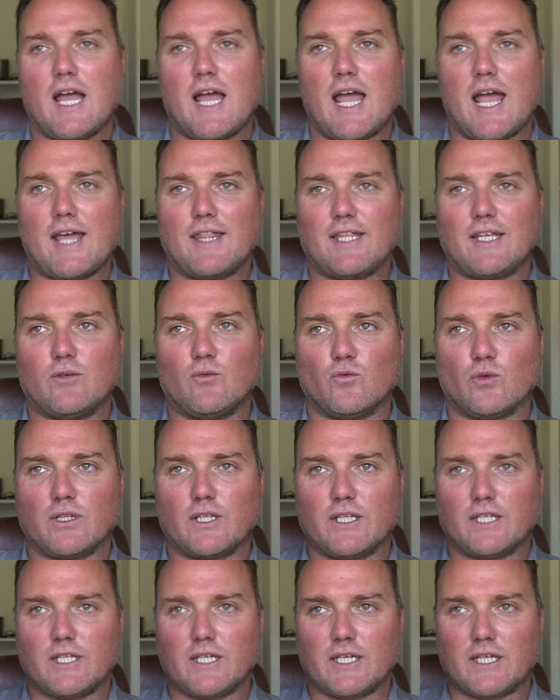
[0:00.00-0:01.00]
and then
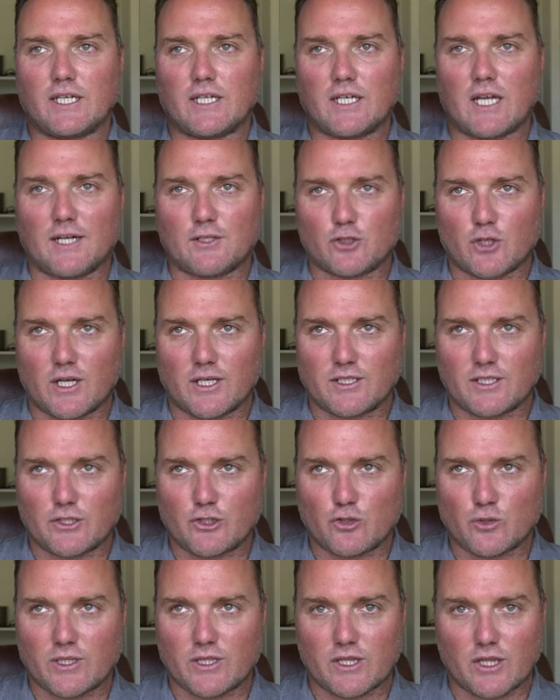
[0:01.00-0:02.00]
really again not trying to
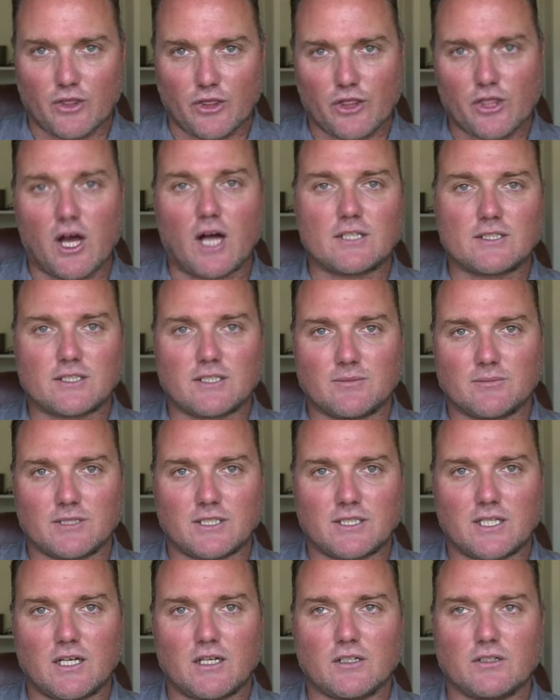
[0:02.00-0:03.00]
treat the thoughts
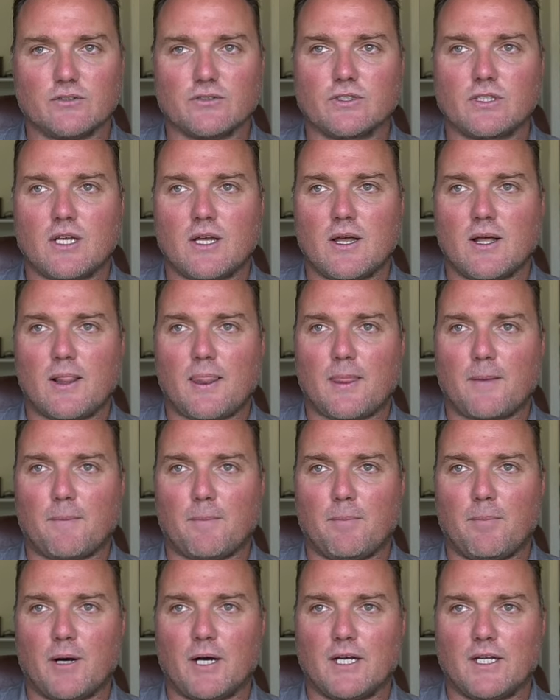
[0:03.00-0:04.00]
themselves,
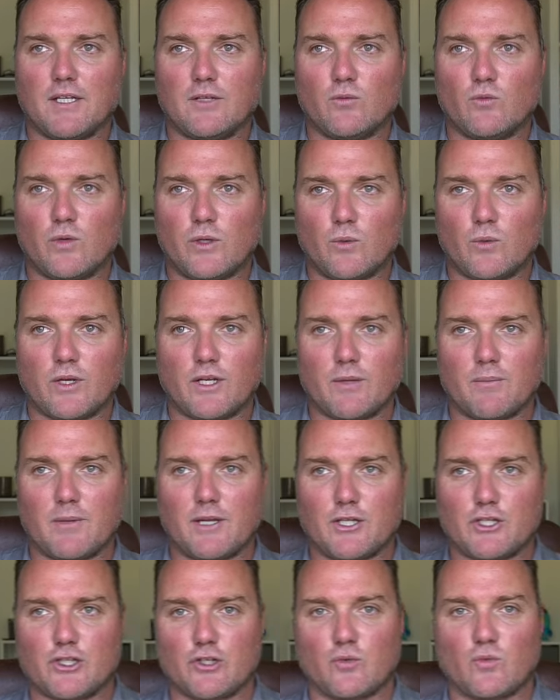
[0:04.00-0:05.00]
but we want to
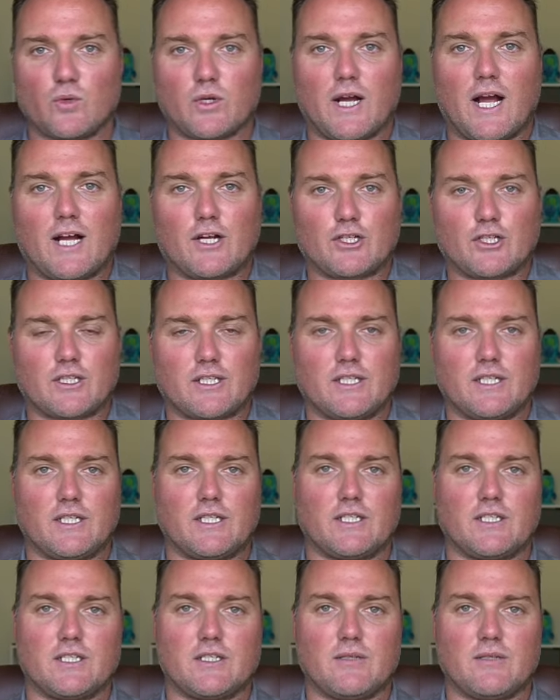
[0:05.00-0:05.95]
make sure we're actually